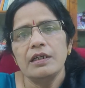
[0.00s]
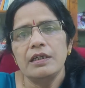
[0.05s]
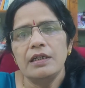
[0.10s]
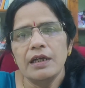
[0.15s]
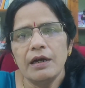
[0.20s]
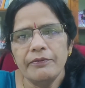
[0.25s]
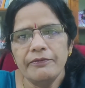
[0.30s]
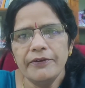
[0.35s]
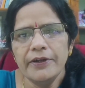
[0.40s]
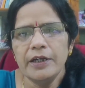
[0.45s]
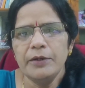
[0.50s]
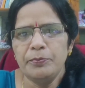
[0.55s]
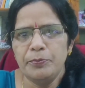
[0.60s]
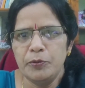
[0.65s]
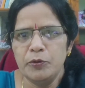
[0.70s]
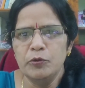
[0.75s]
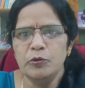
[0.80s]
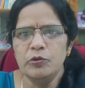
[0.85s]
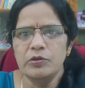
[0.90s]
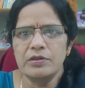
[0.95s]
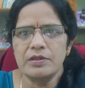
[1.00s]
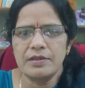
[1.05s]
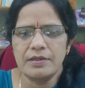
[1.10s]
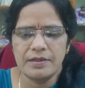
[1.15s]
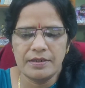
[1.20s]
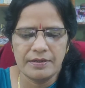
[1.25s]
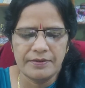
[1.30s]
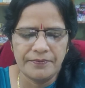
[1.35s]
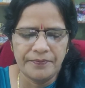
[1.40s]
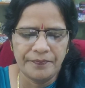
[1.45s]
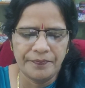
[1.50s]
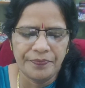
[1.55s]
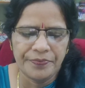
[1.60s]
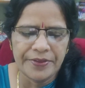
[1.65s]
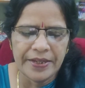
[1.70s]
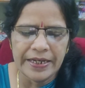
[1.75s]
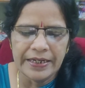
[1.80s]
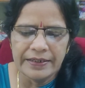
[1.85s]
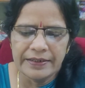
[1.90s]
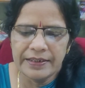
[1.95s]
double force.
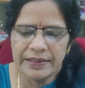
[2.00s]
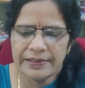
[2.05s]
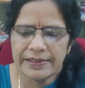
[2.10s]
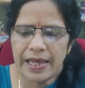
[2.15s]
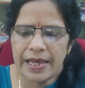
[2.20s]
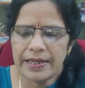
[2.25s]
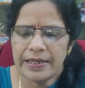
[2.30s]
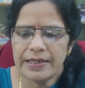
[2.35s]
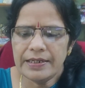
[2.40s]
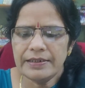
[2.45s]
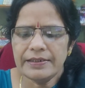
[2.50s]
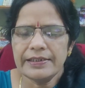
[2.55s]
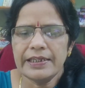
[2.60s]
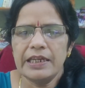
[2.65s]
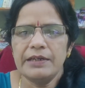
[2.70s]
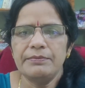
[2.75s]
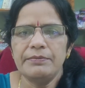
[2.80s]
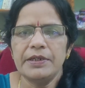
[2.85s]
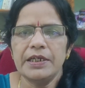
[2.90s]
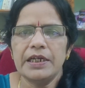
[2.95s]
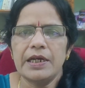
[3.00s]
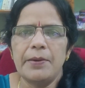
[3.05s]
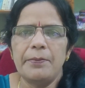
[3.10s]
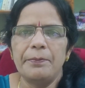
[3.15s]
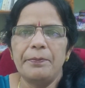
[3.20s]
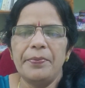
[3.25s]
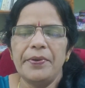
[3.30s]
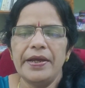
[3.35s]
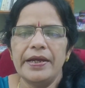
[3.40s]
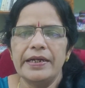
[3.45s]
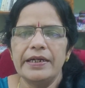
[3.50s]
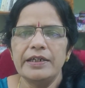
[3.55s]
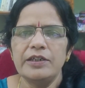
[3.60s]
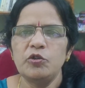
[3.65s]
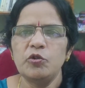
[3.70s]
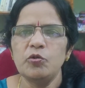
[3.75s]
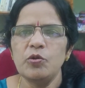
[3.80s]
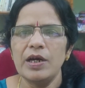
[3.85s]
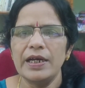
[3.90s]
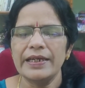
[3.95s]
Desires can be compared
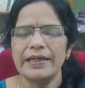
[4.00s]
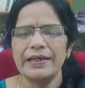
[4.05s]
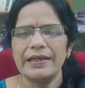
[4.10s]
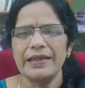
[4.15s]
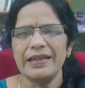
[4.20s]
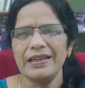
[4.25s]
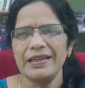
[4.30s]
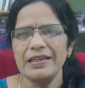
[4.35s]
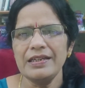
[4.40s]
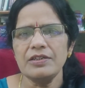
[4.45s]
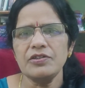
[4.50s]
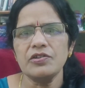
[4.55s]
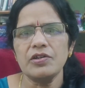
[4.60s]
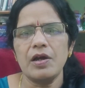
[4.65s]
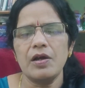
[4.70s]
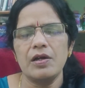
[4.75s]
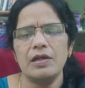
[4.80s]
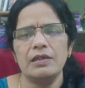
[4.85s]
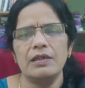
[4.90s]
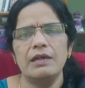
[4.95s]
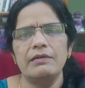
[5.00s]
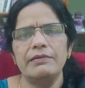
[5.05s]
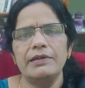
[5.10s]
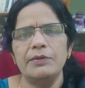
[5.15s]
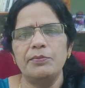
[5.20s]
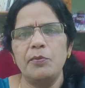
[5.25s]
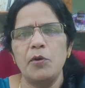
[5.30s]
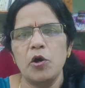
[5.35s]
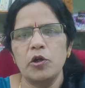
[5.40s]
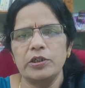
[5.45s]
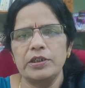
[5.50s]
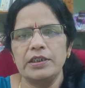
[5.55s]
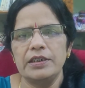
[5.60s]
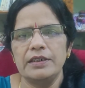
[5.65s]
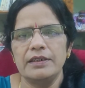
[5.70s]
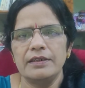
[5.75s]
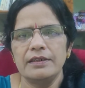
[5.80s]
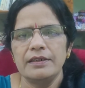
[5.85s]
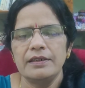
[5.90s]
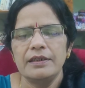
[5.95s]
to an itch on our body.
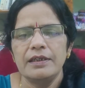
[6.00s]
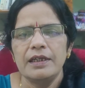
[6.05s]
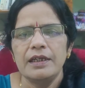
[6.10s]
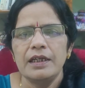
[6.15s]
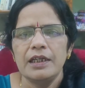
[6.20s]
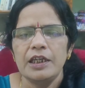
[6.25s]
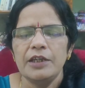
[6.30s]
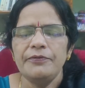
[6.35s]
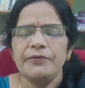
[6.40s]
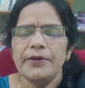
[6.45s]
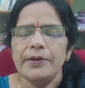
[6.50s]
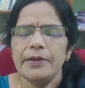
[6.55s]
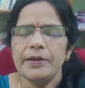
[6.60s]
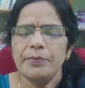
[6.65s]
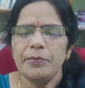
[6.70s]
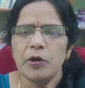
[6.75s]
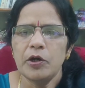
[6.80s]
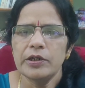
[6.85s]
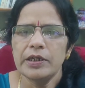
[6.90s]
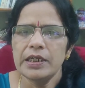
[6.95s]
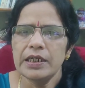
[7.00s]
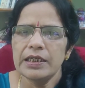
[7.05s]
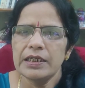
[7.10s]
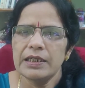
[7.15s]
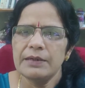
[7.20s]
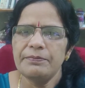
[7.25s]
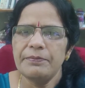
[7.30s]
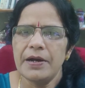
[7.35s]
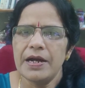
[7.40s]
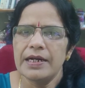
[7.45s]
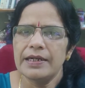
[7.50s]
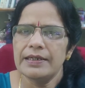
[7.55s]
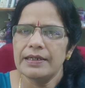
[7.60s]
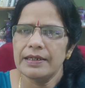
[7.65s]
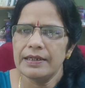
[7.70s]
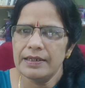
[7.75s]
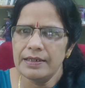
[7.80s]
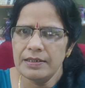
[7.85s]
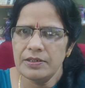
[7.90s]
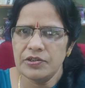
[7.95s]
If our body any part
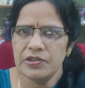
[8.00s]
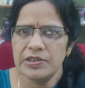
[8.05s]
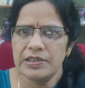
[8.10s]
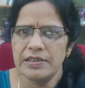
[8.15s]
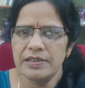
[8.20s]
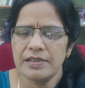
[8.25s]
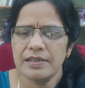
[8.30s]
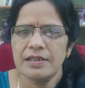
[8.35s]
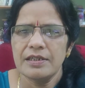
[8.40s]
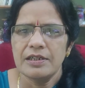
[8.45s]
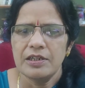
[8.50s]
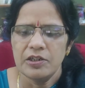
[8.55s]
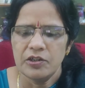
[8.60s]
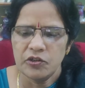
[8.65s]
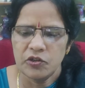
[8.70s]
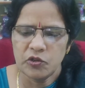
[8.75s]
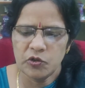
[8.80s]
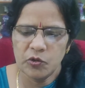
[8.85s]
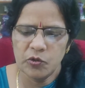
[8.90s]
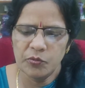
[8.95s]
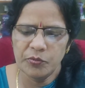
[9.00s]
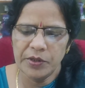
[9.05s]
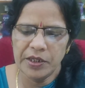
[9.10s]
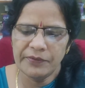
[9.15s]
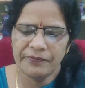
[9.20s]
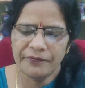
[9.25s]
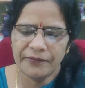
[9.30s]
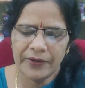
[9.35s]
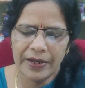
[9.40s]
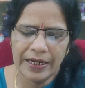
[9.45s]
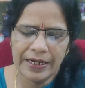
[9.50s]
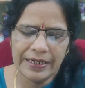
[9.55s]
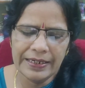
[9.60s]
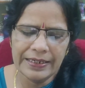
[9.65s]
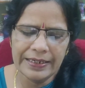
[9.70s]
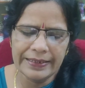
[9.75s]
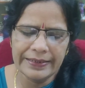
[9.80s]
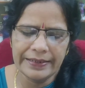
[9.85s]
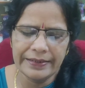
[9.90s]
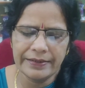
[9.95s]
itches, so we feel
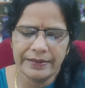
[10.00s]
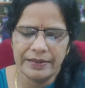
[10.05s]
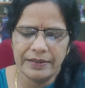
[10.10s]
like